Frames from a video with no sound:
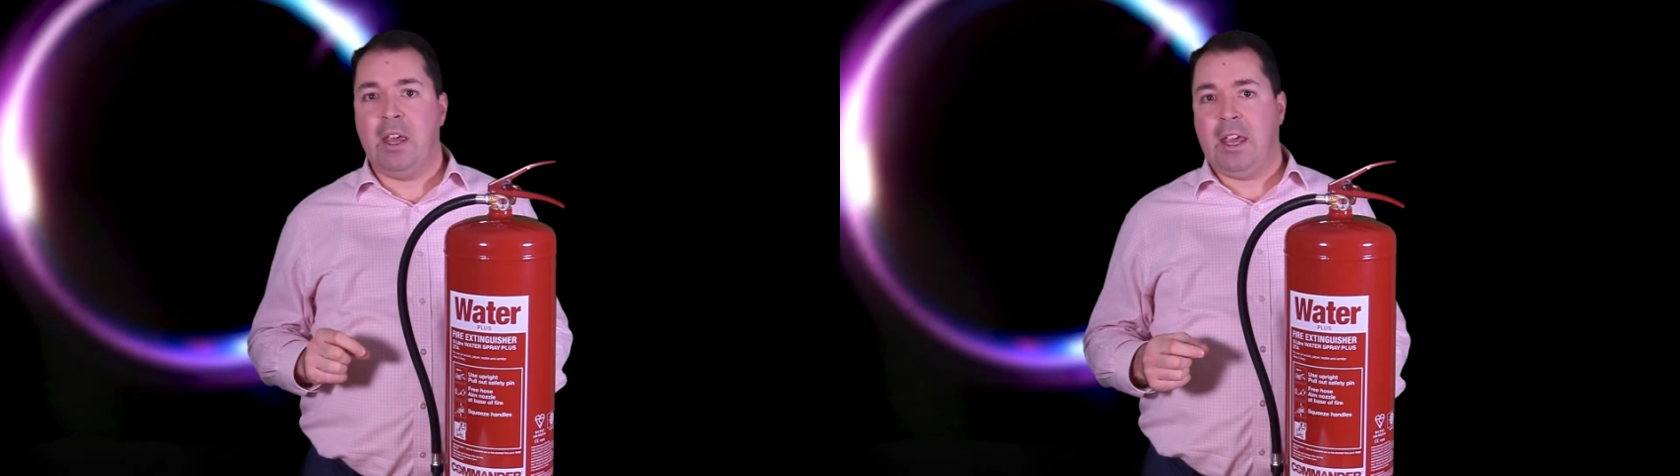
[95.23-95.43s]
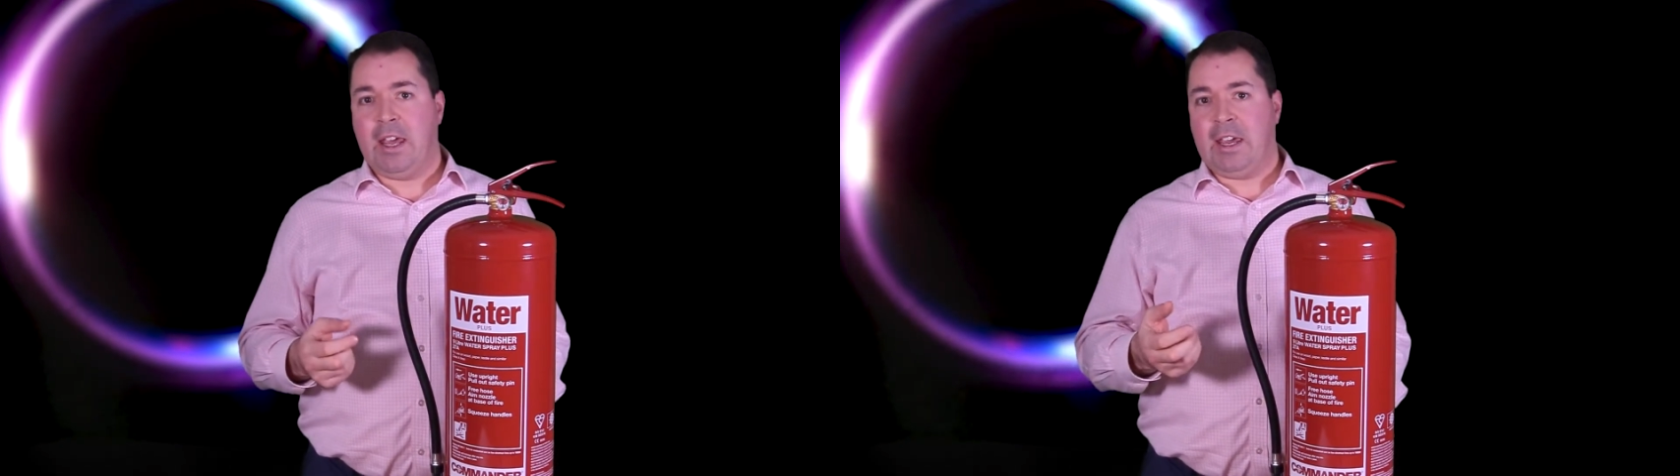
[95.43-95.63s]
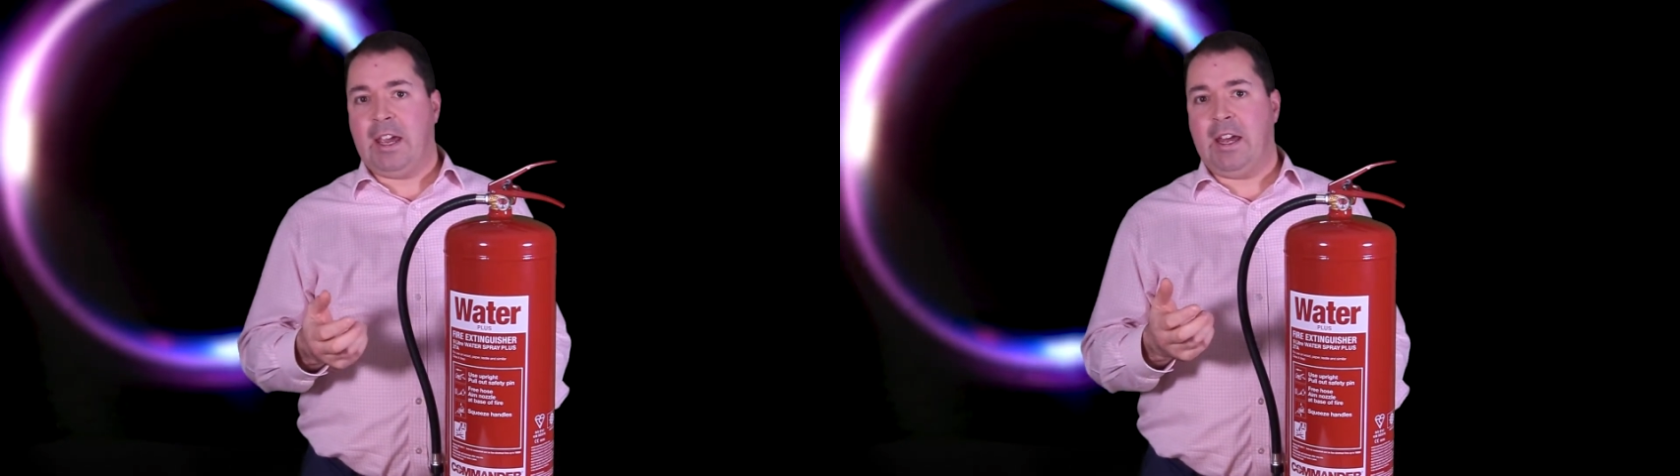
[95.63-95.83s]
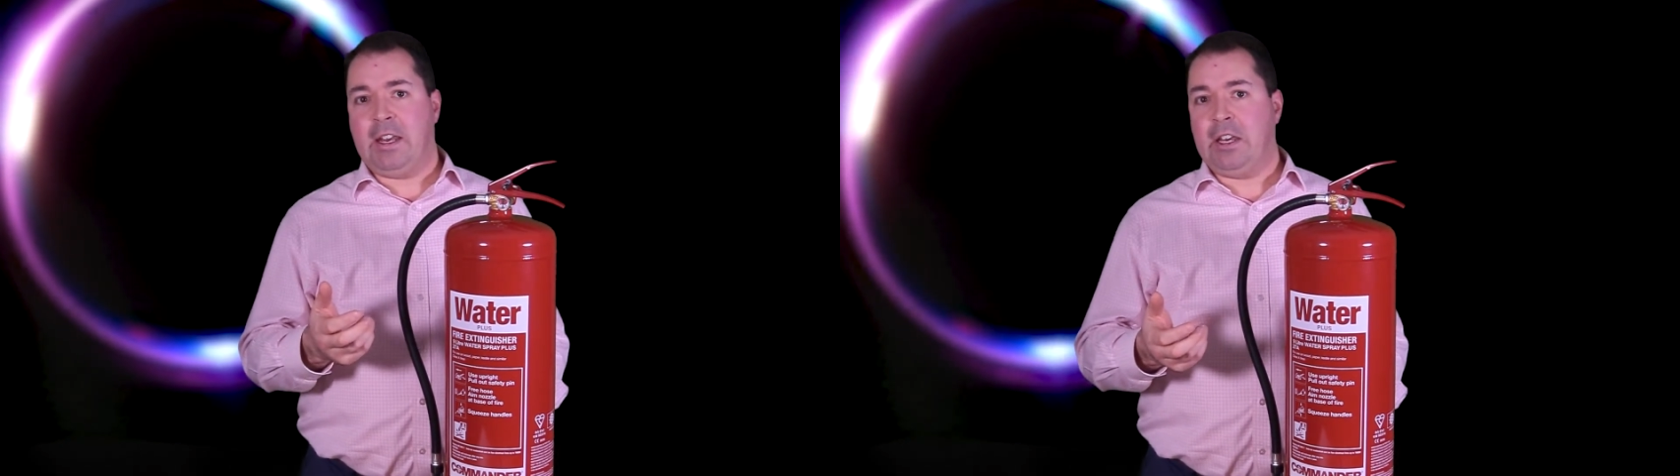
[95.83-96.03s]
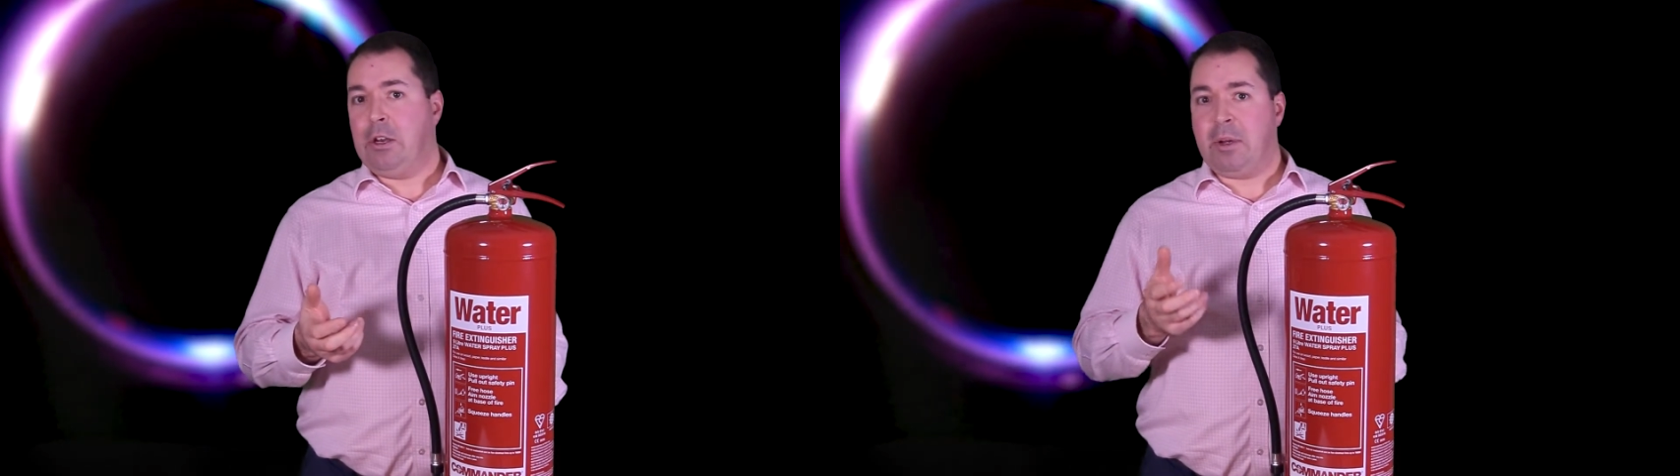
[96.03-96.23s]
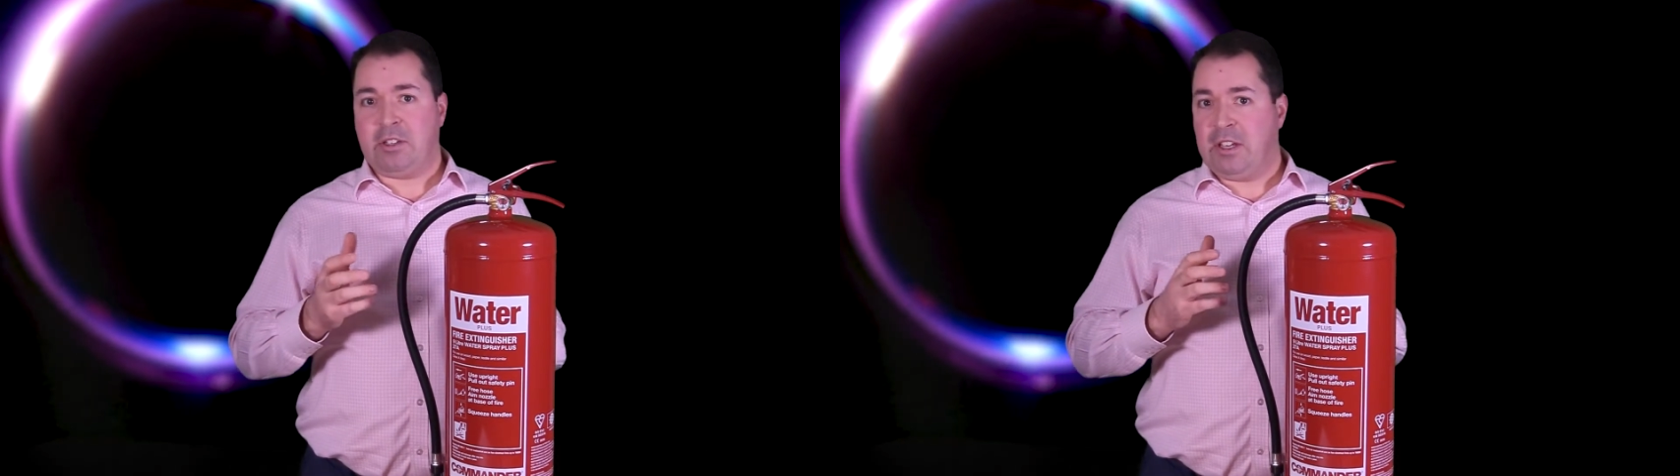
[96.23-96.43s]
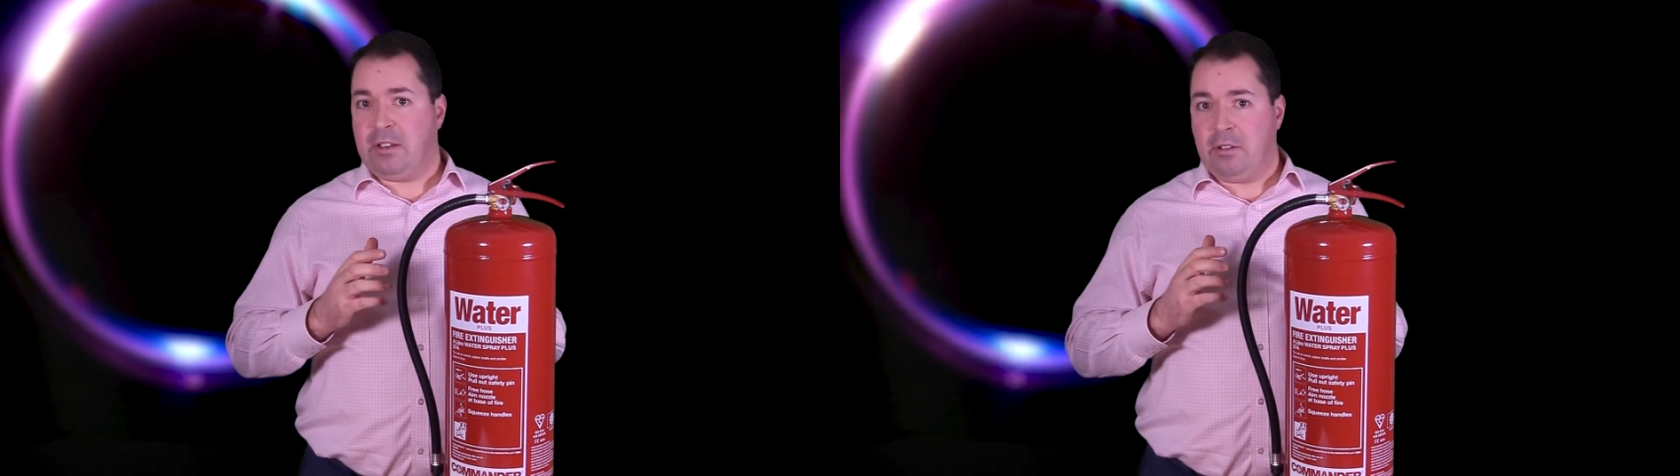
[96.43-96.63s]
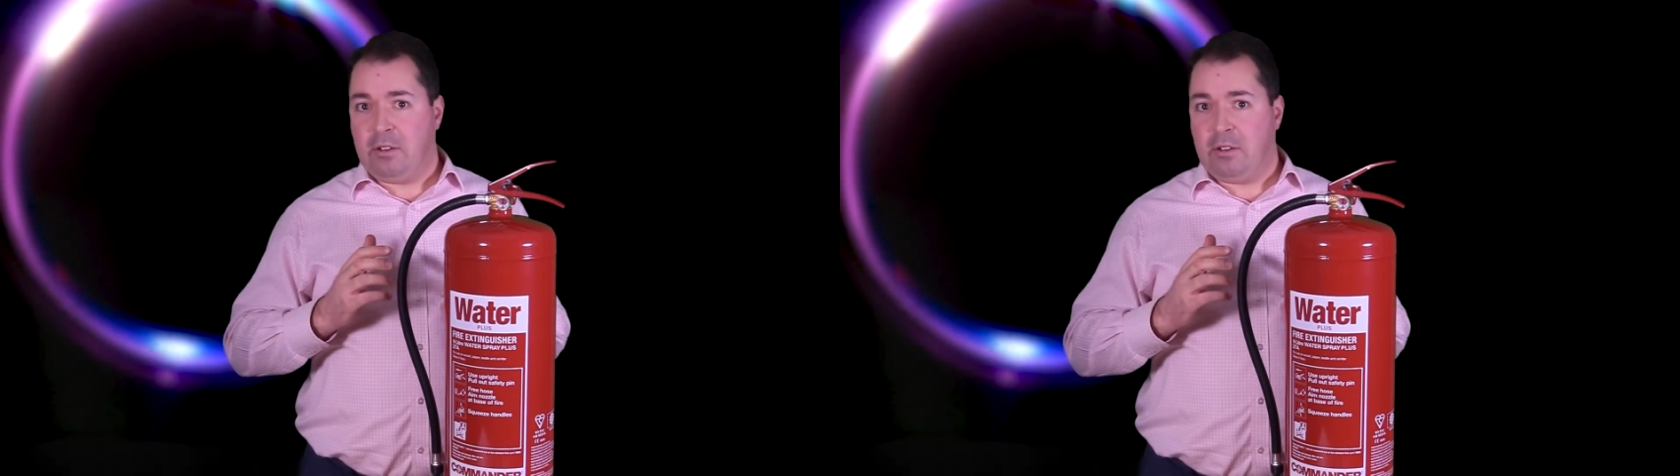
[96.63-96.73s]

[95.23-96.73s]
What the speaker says: it can, no matter